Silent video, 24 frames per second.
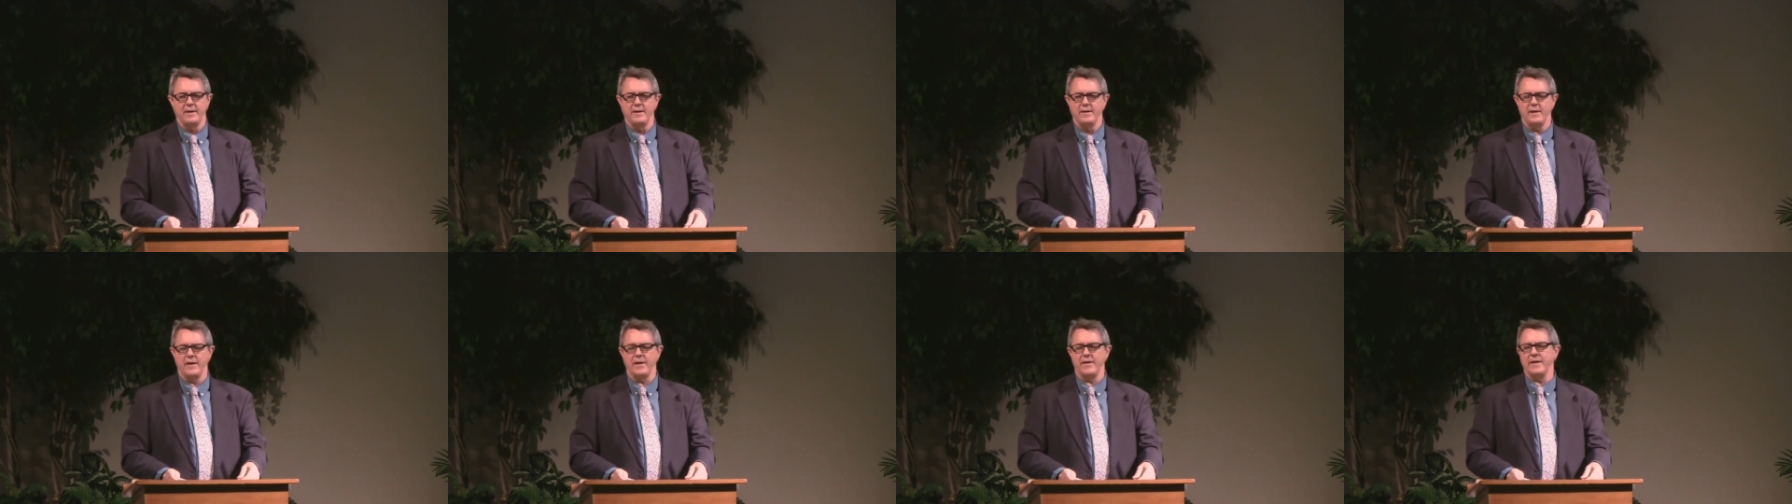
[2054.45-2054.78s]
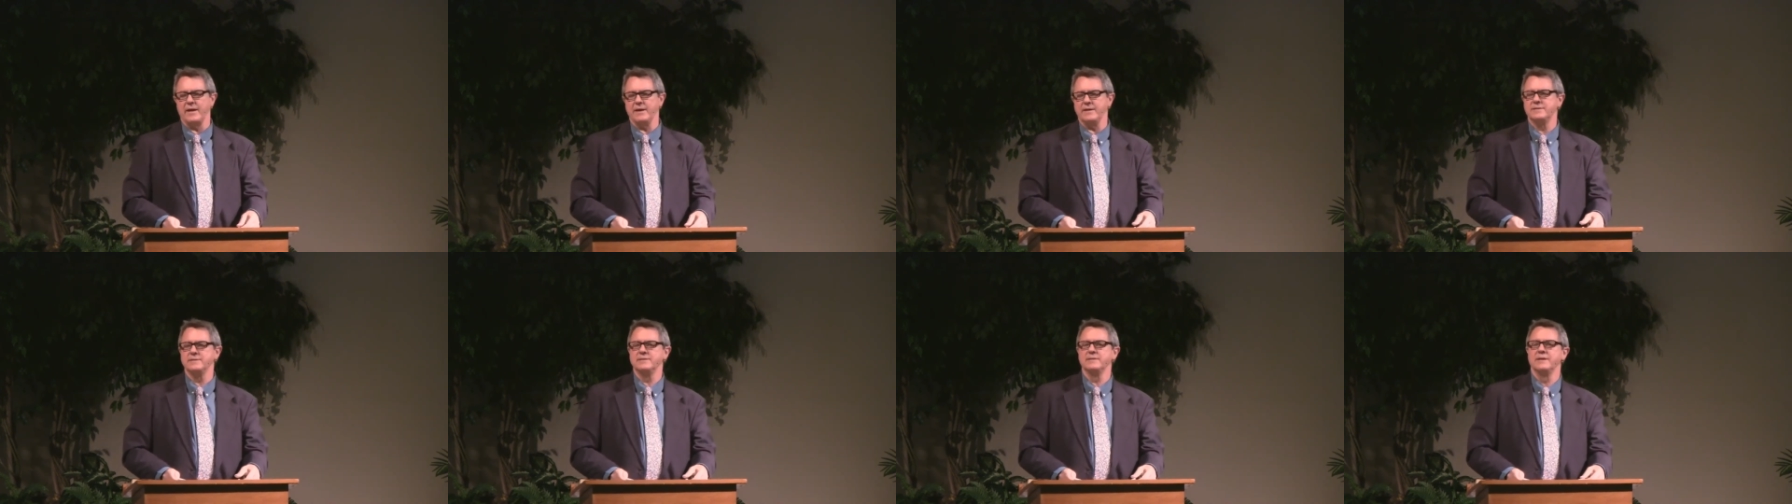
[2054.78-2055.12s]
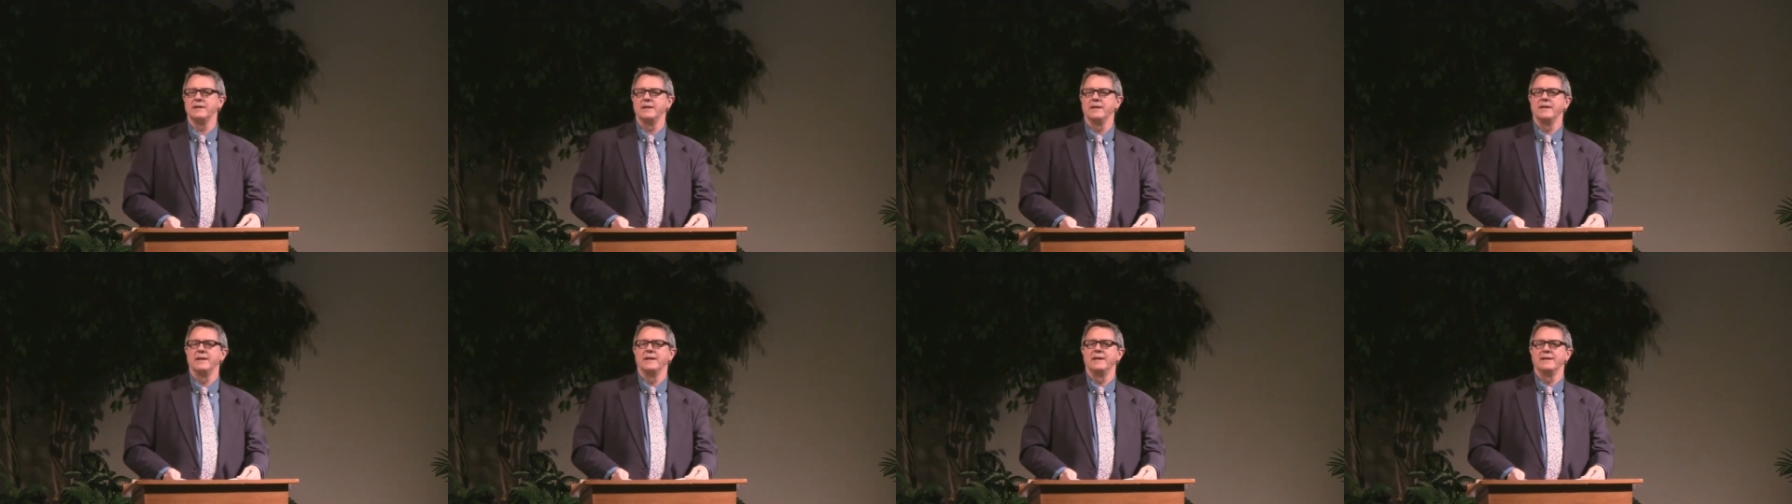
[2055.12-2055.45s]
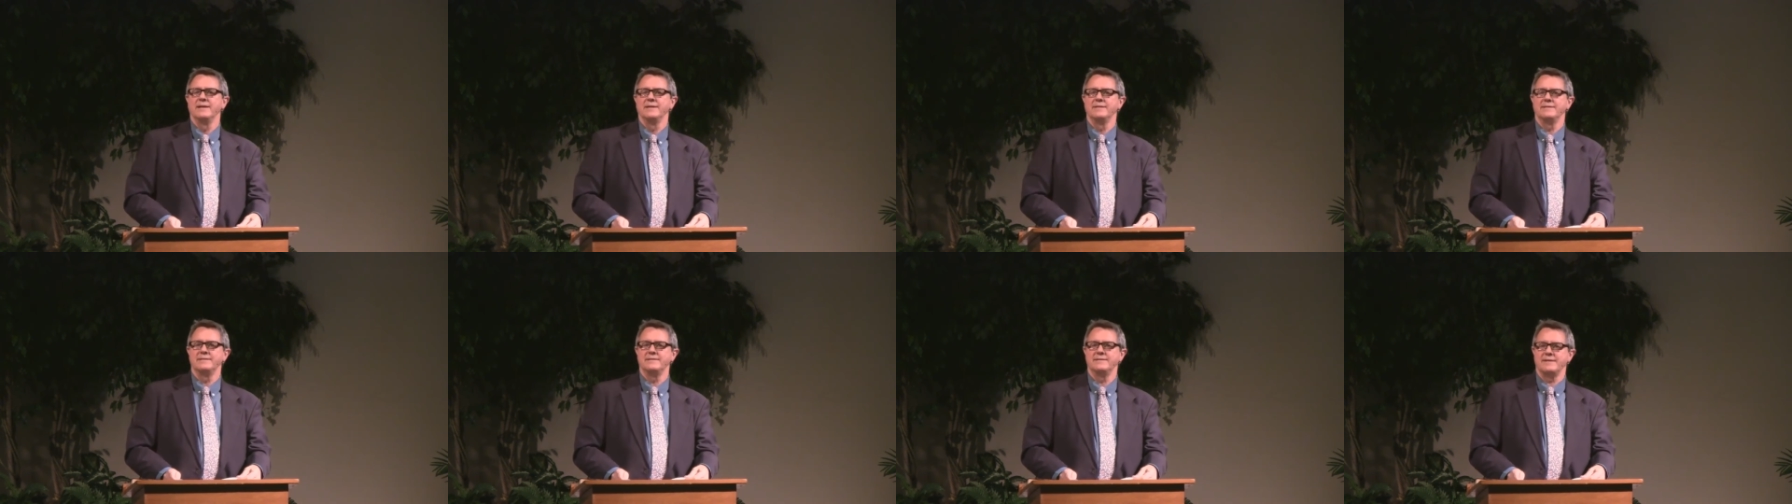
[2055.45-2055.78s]
Now, that's
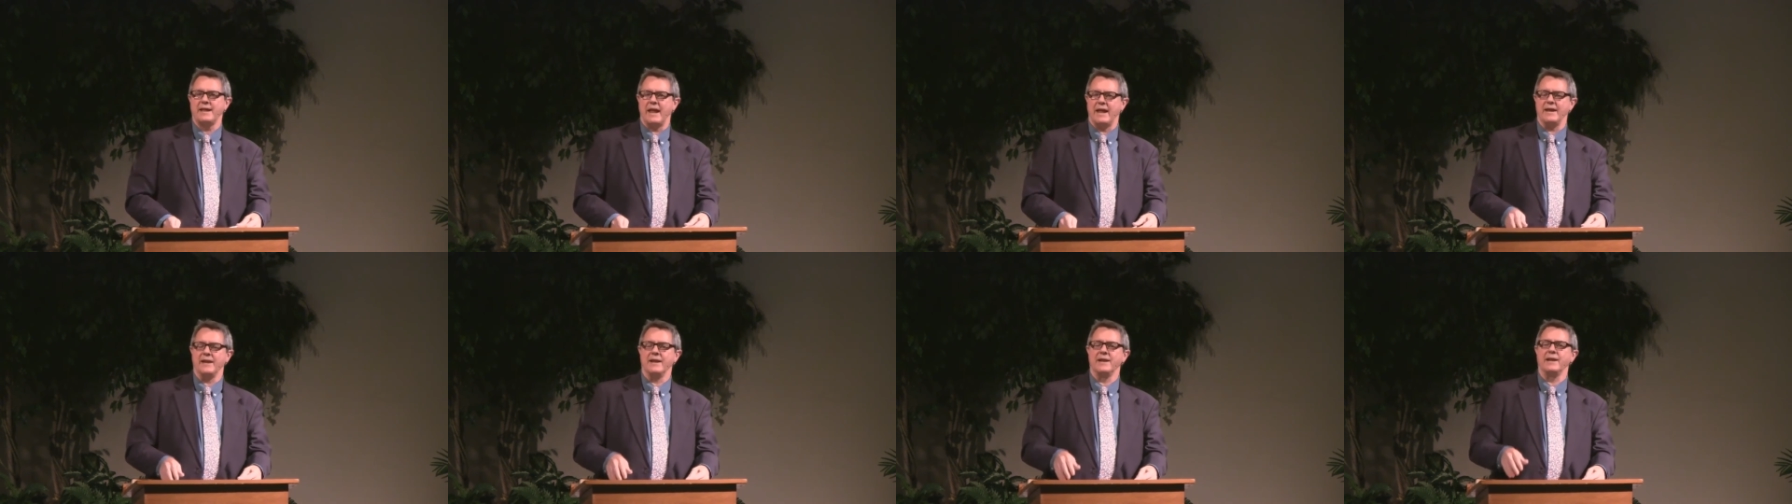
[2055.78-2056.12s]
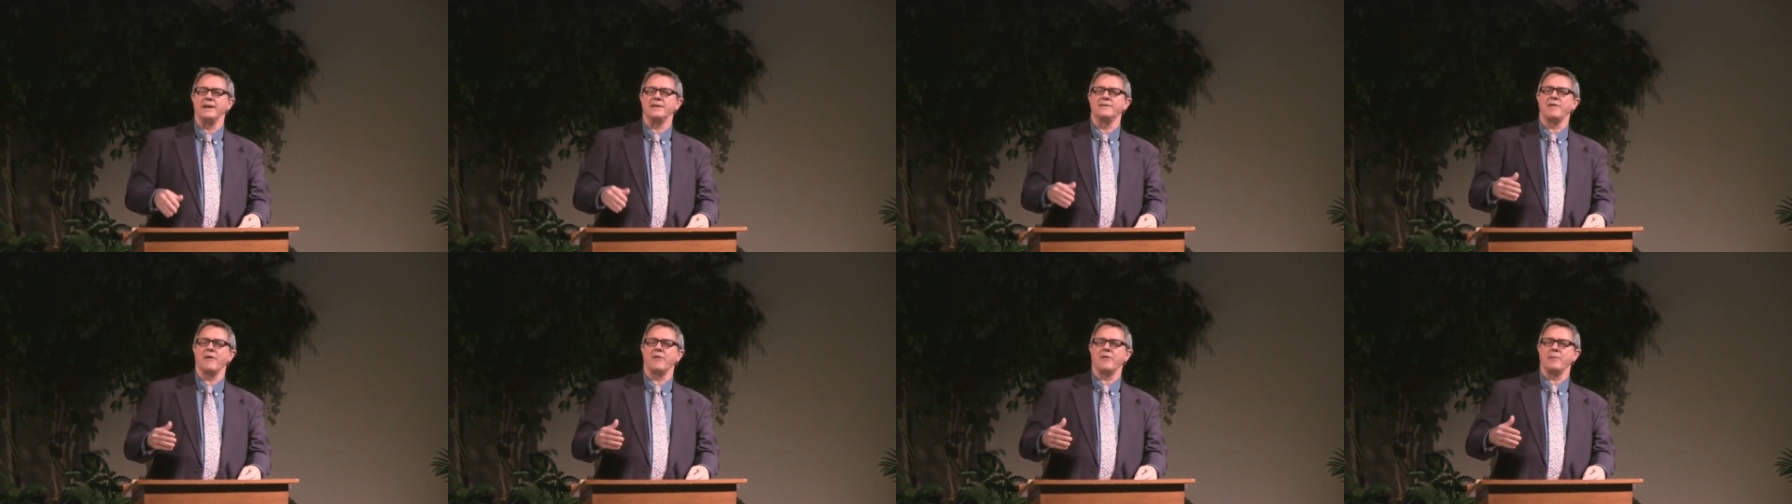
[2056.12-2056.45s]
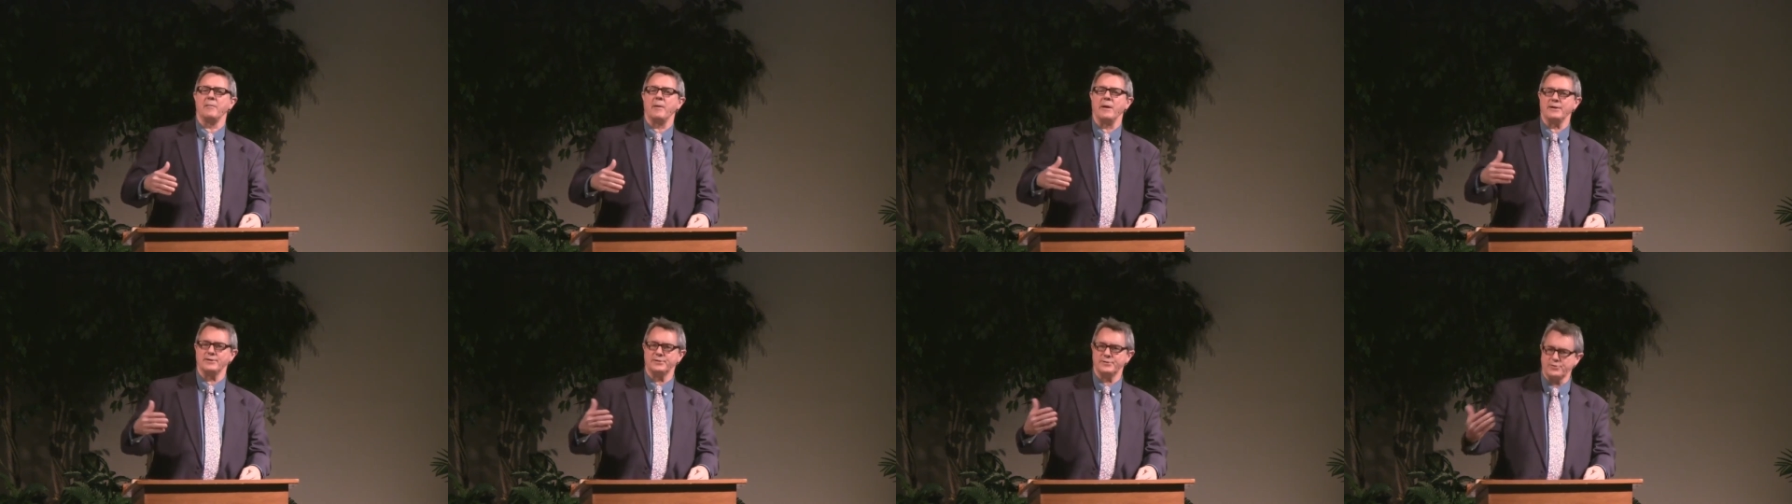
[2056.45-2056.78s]
technically talking about